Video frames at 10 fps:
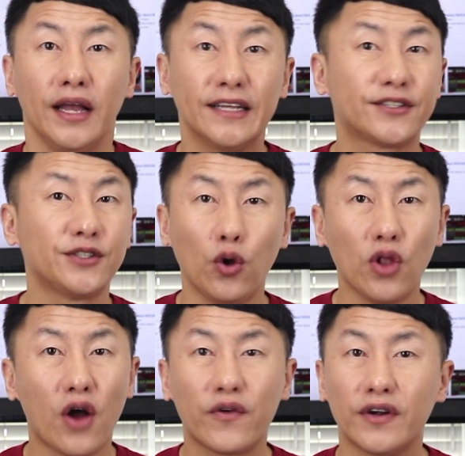It's no
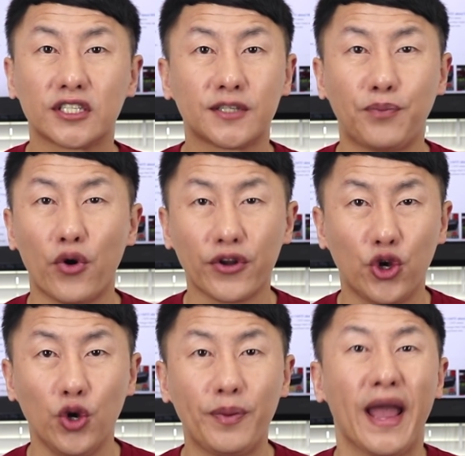longer a sport
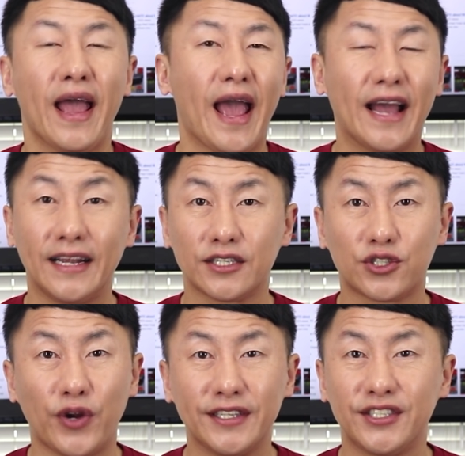coupe and has
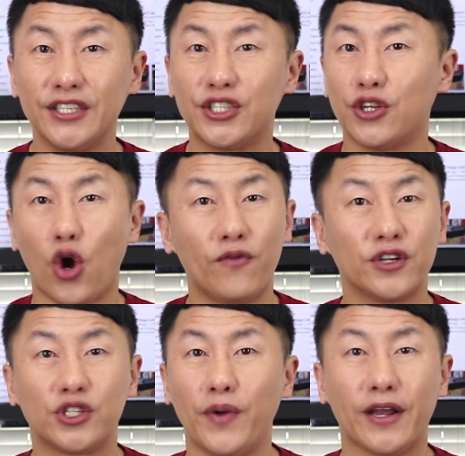transitioned
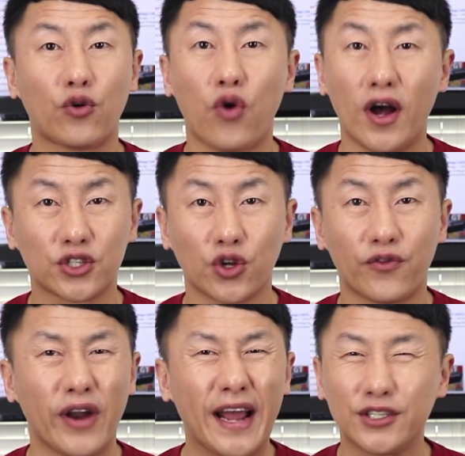over to a
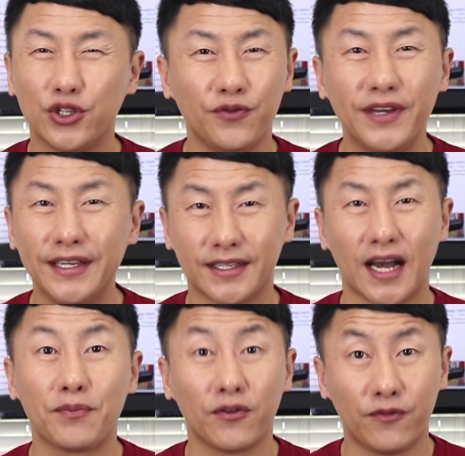crossover SUV
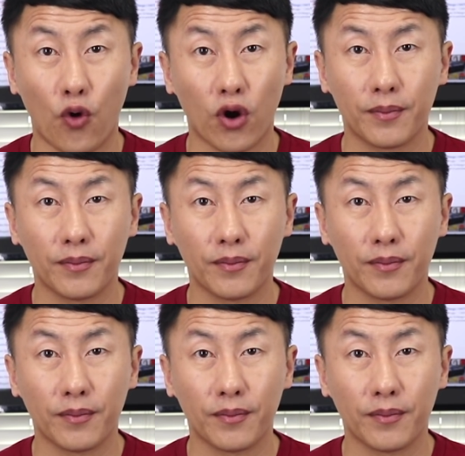type of form.